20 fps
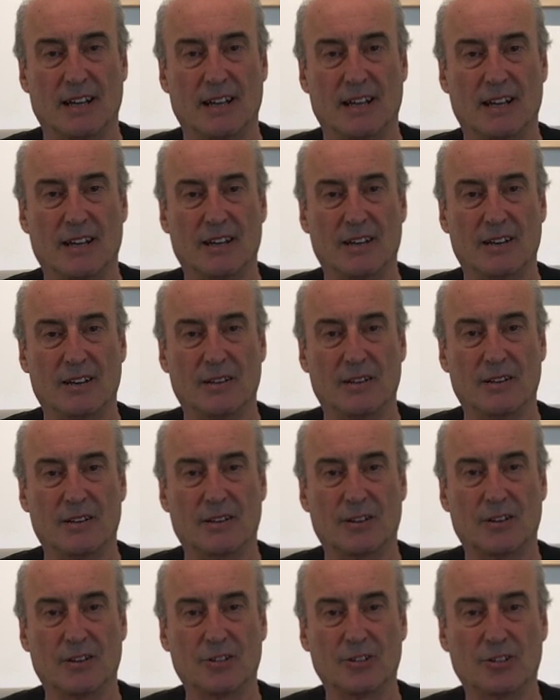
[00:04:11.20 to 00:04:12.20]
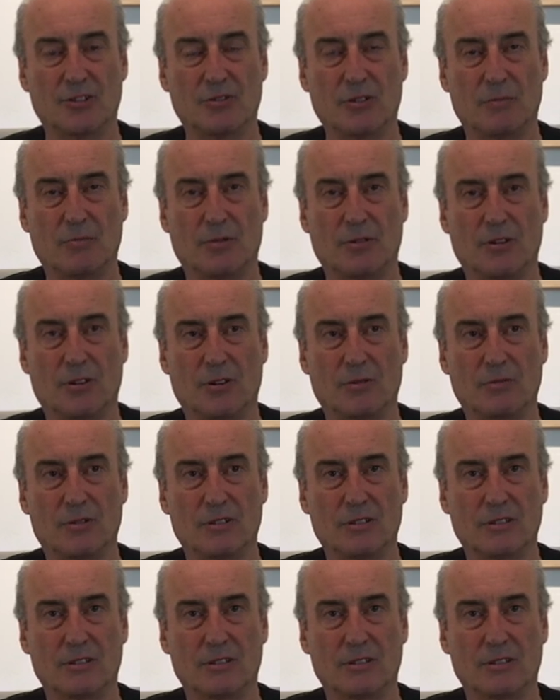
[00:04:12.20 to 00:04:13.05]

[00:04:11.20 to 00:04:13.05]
The condition report